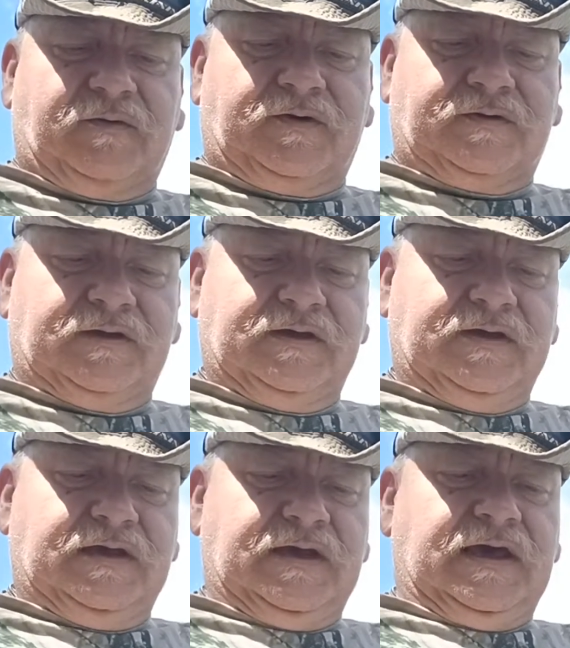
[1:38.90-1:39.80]
one.
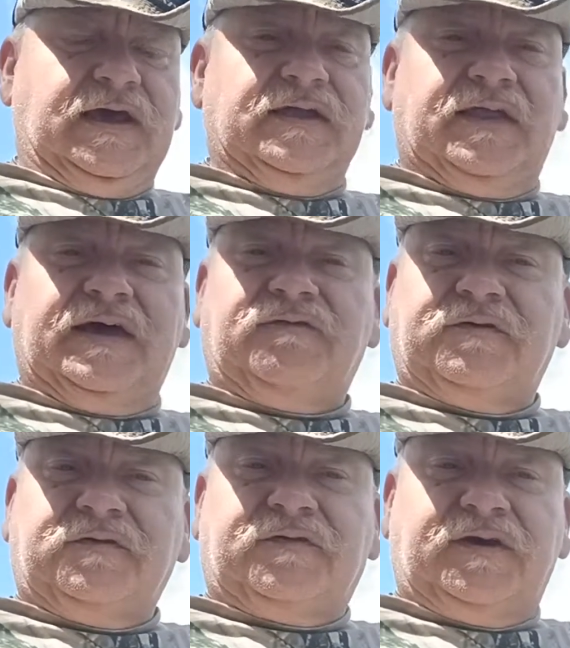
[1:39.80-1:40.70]
Nice
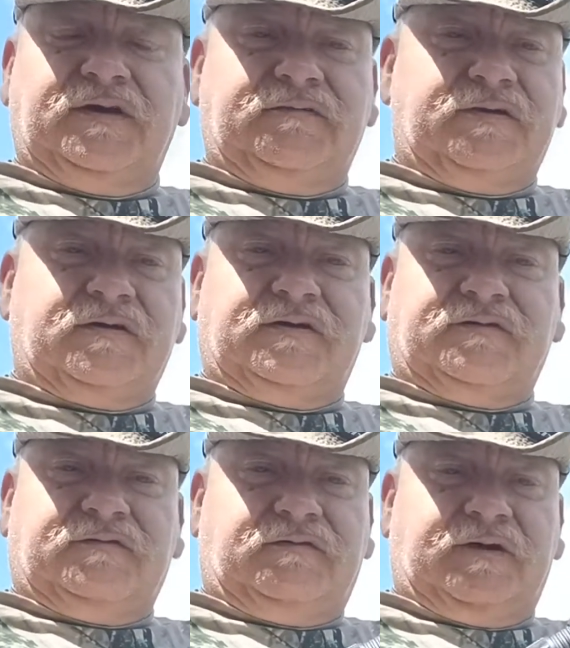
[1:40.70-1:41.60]
reel seat. Your
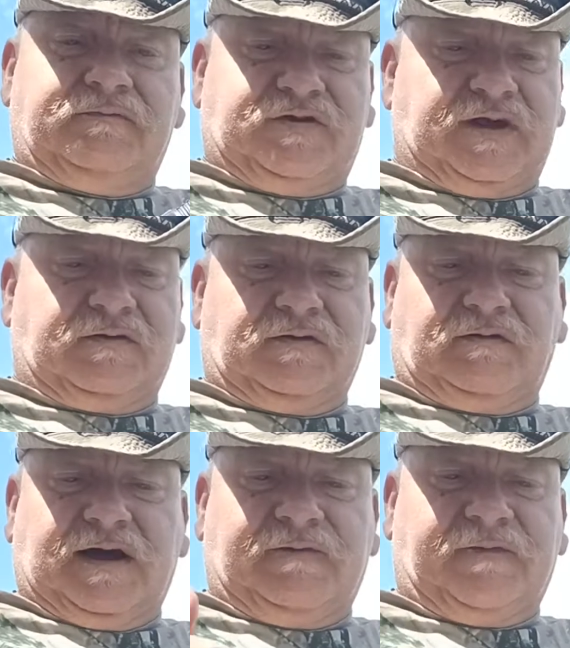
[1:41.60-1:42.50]
general
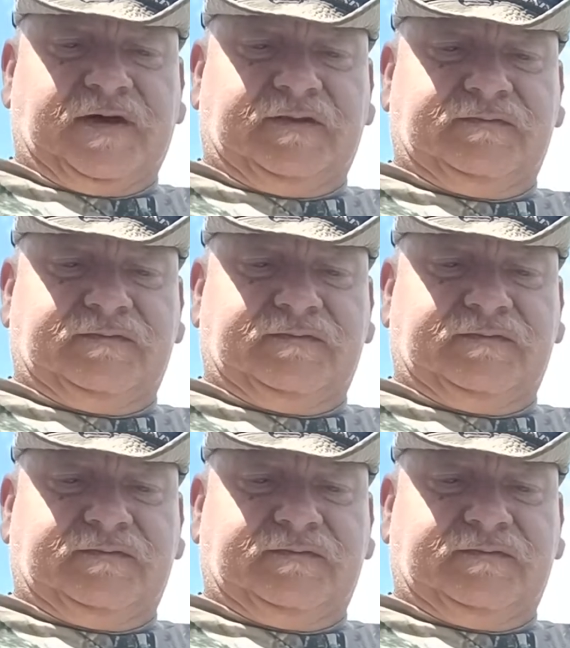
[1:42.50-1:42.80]
graphite